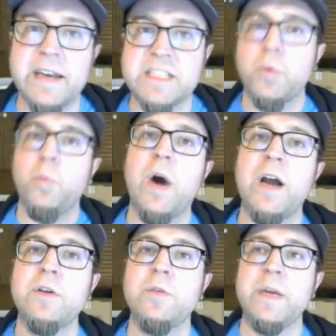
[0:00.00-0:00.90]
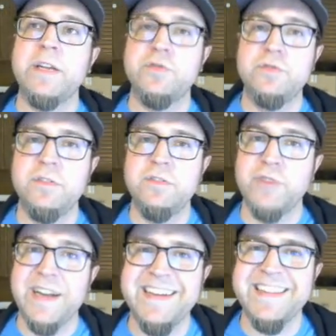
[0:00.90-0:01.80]
It's the water we
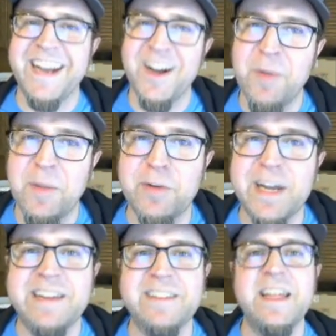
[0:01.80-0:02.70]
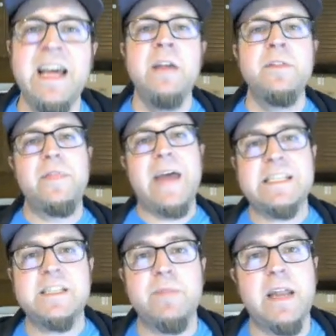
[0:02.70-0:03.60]
drink and the air we breathe,
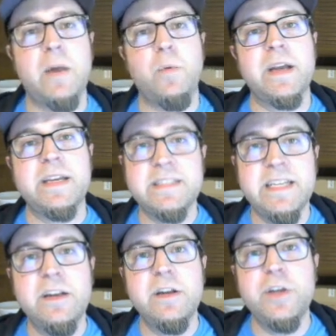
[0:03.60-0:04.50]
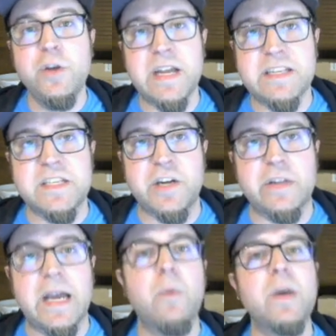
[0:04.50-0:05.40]
that's something that I want to continue to do
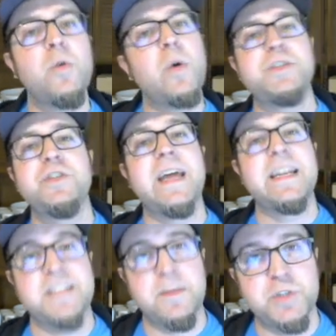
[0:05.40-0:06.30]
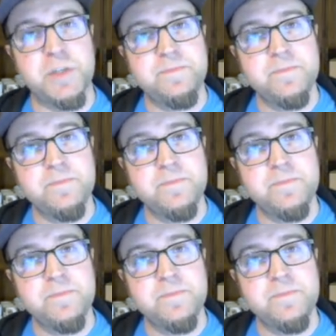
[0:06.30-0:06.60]
necessarily. I want to question that assumption.